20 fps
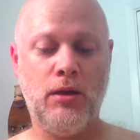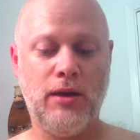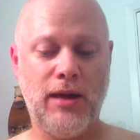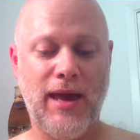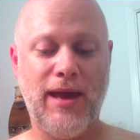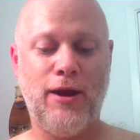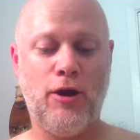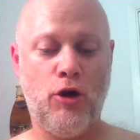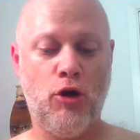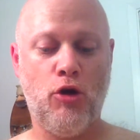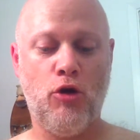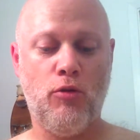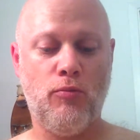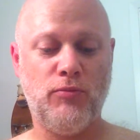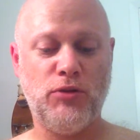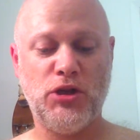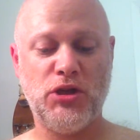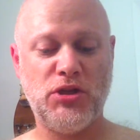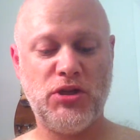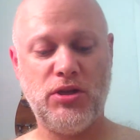at home,
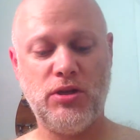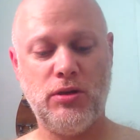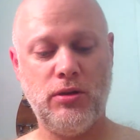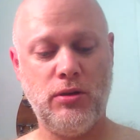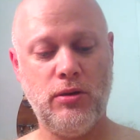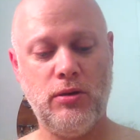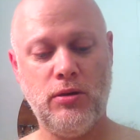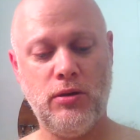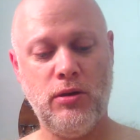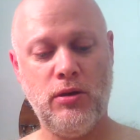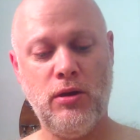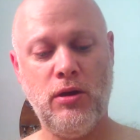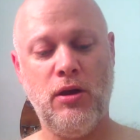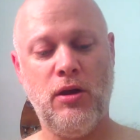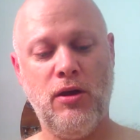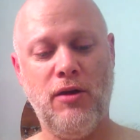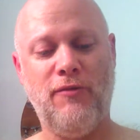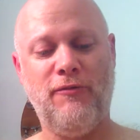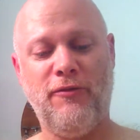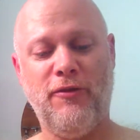just
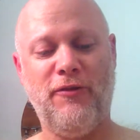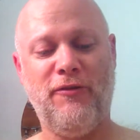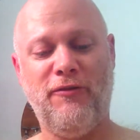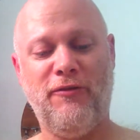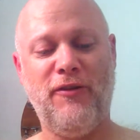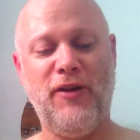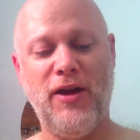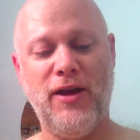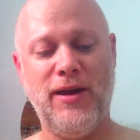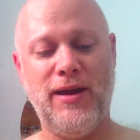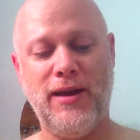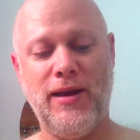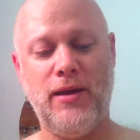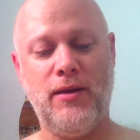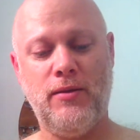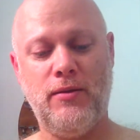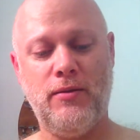for fun.